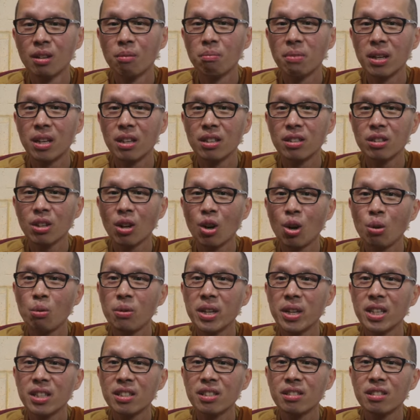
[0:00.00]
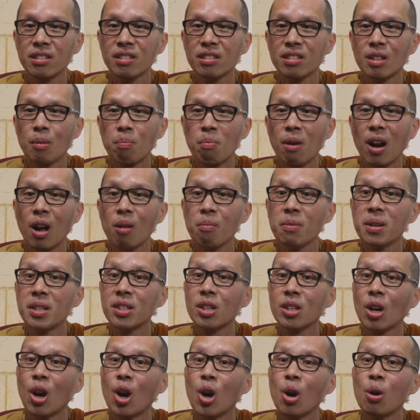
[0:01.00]
But it's always, the problem
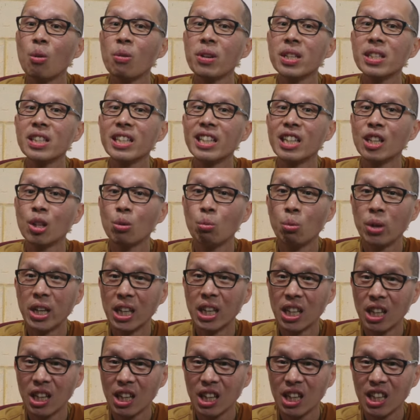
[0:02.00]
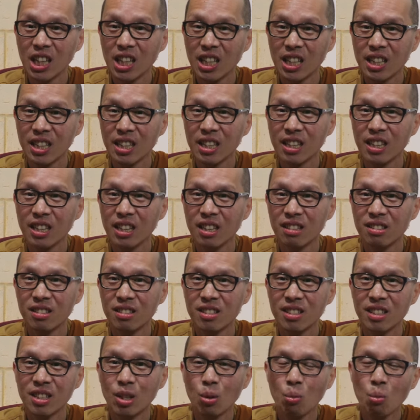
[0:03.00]
is always ill will.
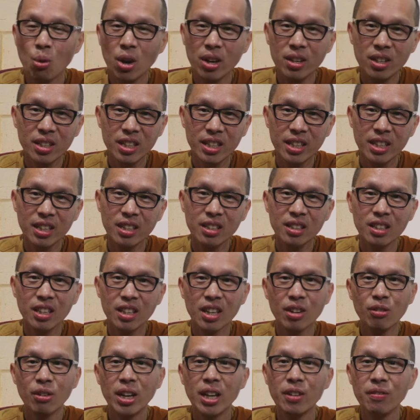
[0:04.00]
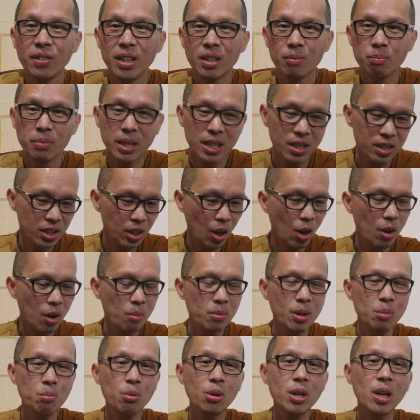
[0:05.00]
It's the wanting, the craving, because
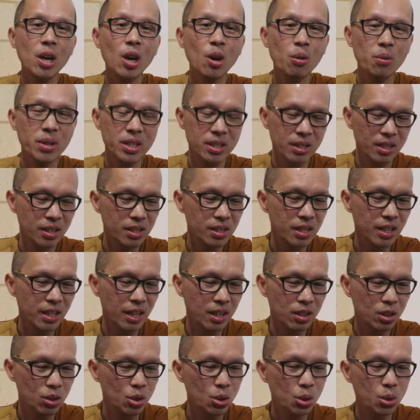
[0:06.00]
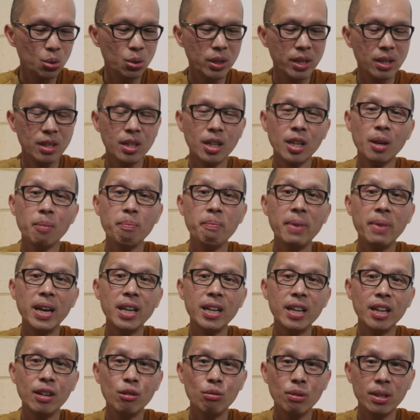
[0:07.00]
the Buddha always says like two main
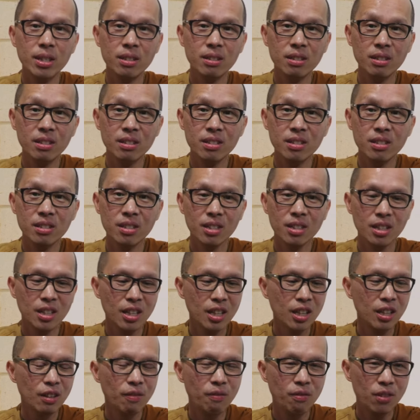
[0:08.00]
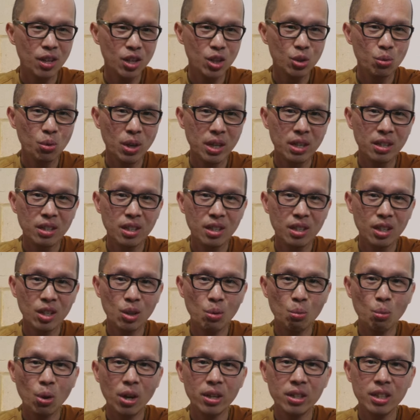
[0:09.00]
hindrances. The first one,
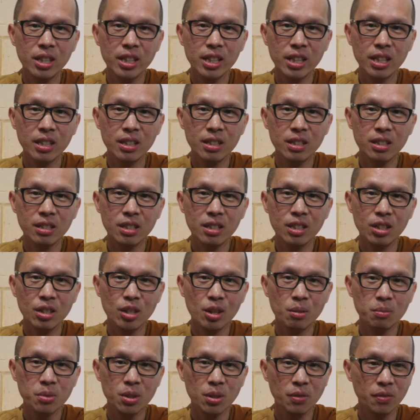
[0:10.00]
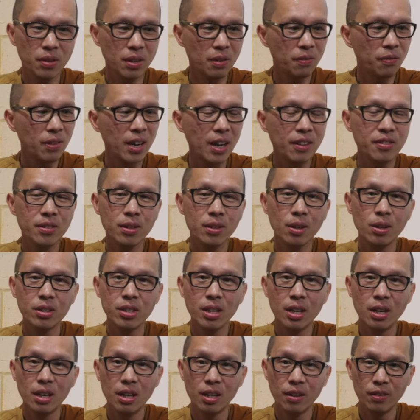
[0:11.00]
the wanting in terms of the five
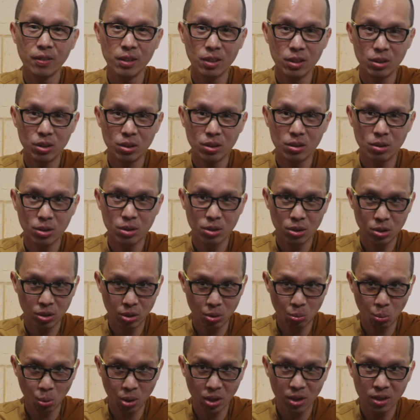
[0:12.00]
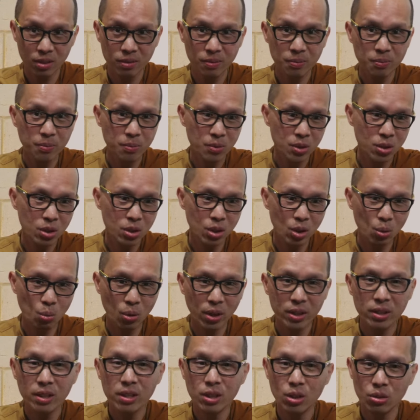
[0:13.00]
to the world. So the
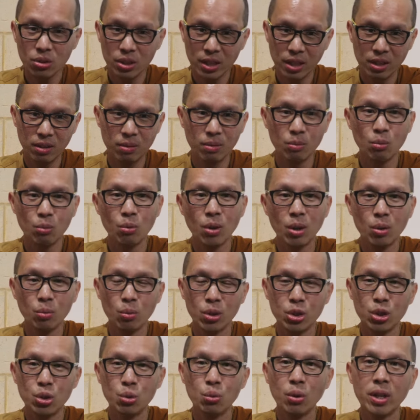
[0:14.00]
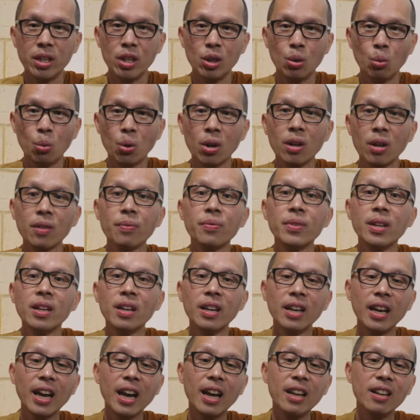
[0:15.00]
wanting you send what you want in the world.
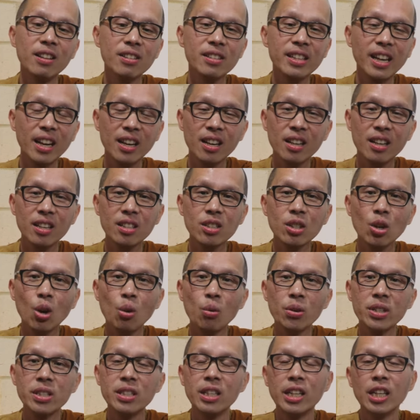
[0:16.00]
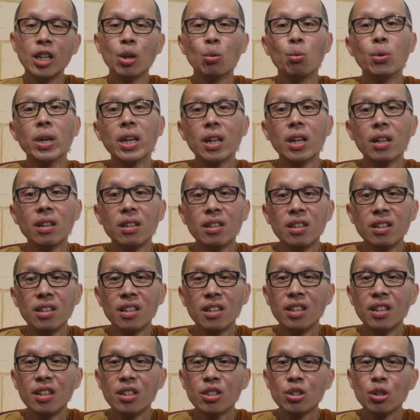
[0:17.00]
And the second is always the ill will.
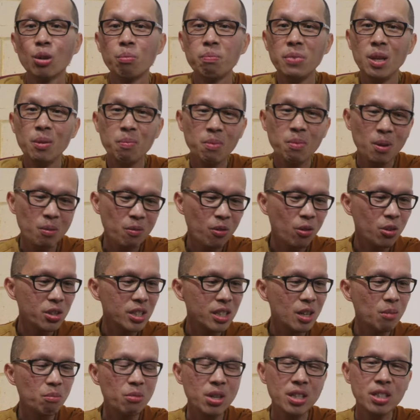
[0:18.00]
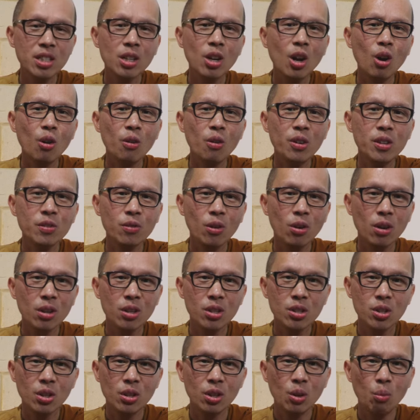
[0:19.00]
So people, for some reason, always
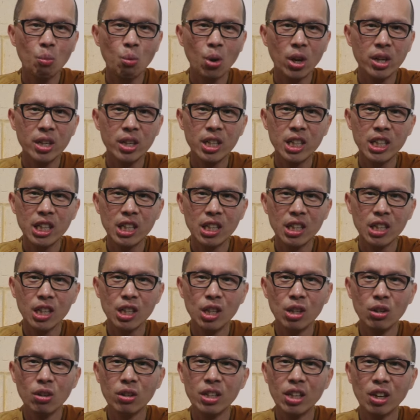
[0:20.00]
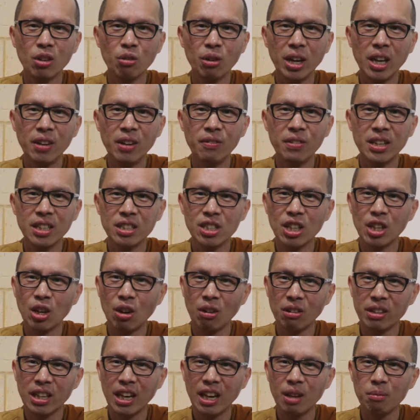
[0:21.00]
focus on the wanting, you know, the cravings and
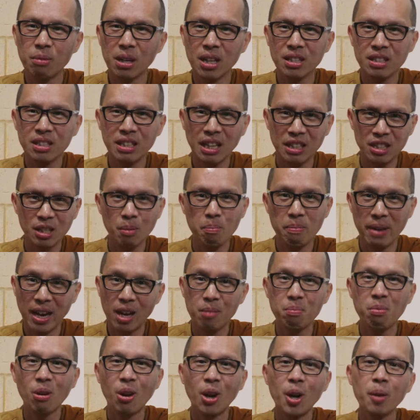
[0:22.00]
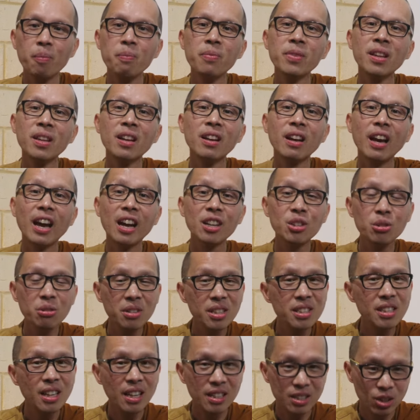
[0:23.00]
all that, because that's a bad part. Actually,
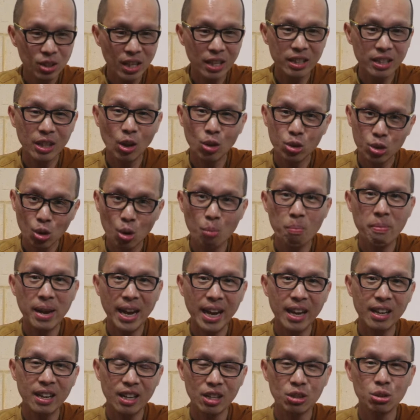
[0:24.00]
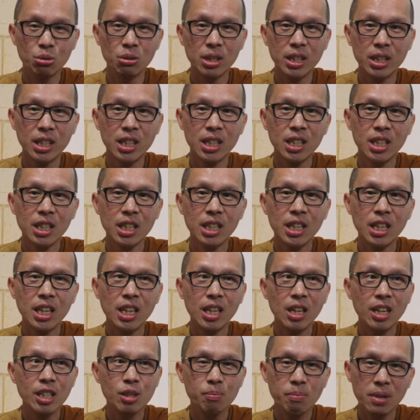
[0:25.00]
it's not so bad, actually,
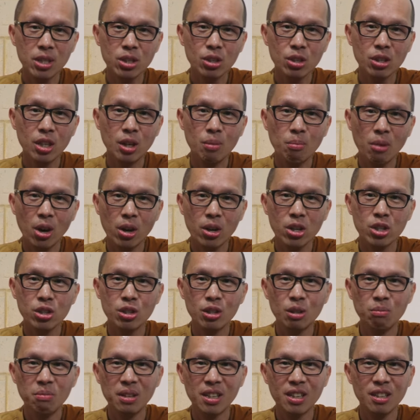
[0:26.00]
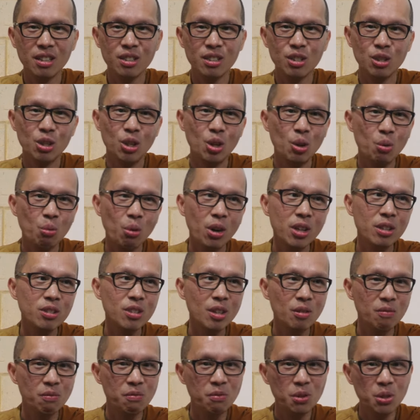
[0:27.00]
and especially in the monastery, because, you know, want
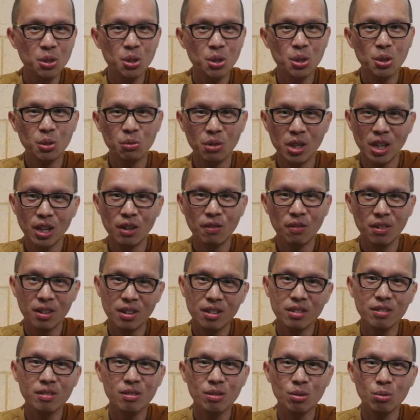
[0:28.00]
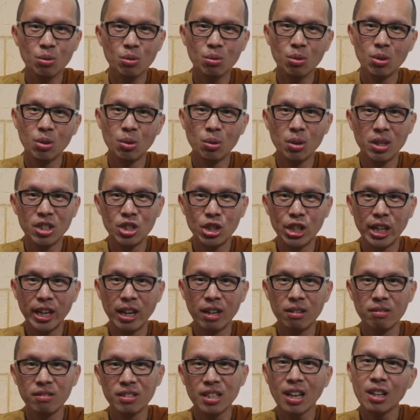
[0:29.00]
some food, whatever, you know, on the
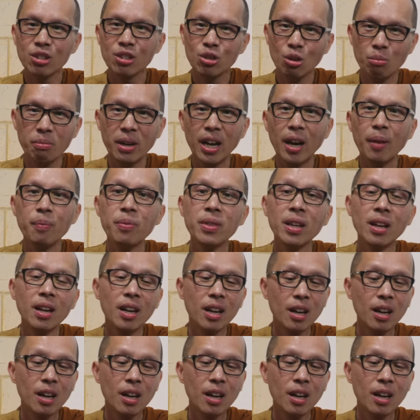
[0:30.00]
chat, it's not so bad.